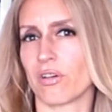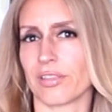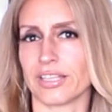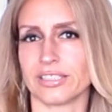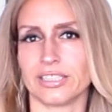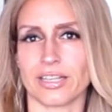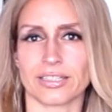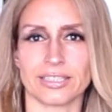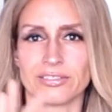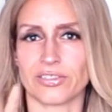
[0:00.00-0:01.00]
all that
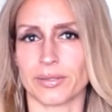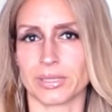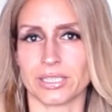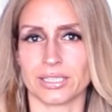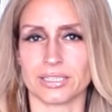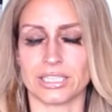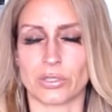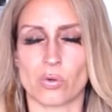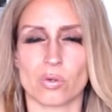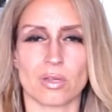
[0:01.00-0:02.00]
yucky salmonella and E.
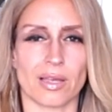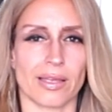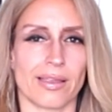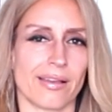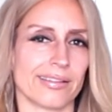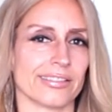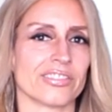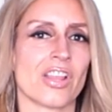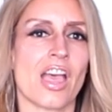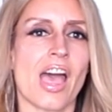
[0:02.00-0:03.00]
coli
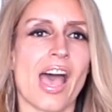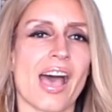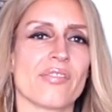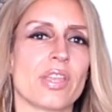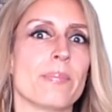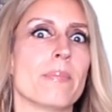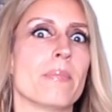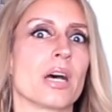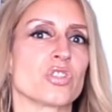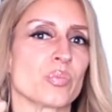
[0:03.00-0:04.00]
is, have a
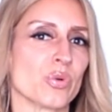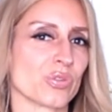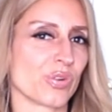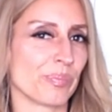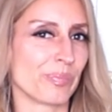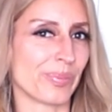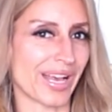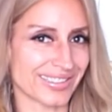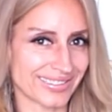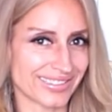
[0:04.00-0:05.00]
much more
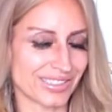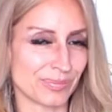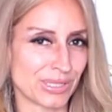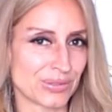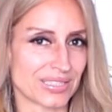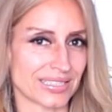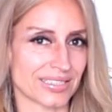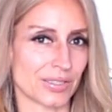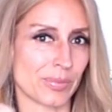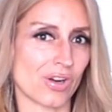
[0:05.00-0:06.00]
robust immune
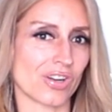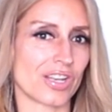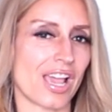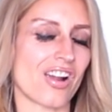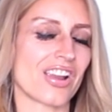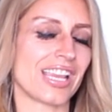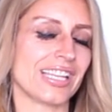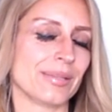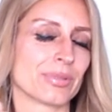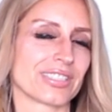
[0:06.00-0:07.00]
system, are
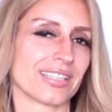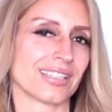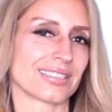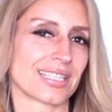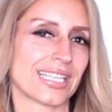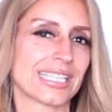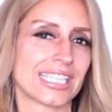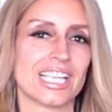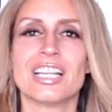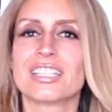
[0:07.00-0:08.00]
80% less
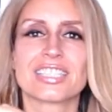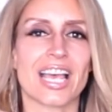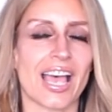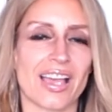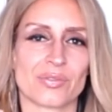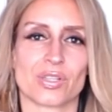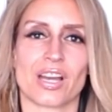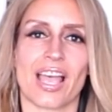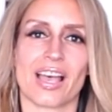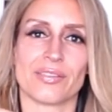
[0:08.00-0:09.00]
likely to
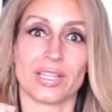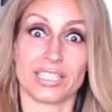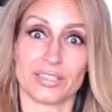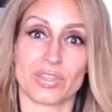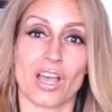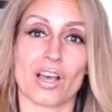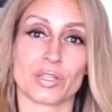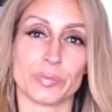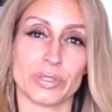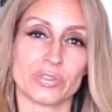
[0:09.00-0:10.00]
ever have any of the
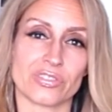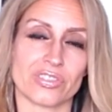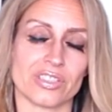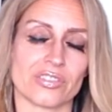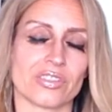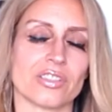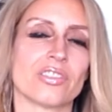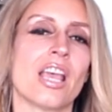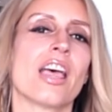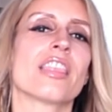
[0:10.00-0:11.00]
autoimmune
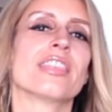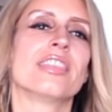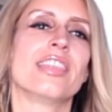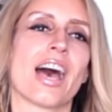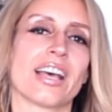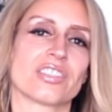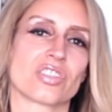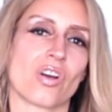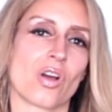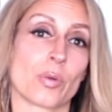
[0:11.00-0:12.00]
diseases
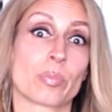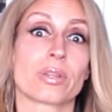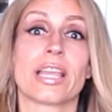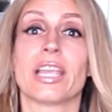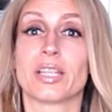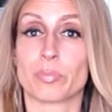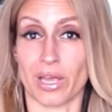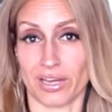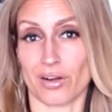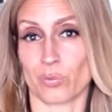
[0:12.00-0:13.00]
that are plagued
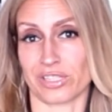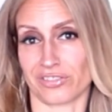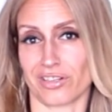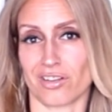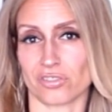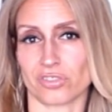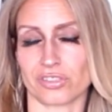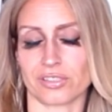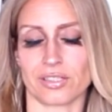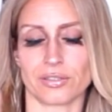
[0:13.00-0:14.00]
by our Western
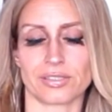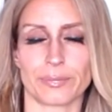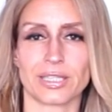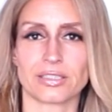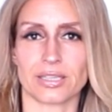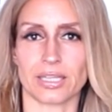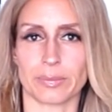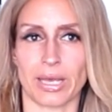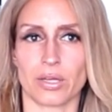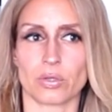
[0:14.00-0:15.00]
culture. So something to
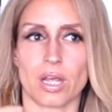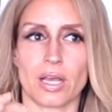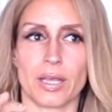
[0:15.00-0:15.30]
think about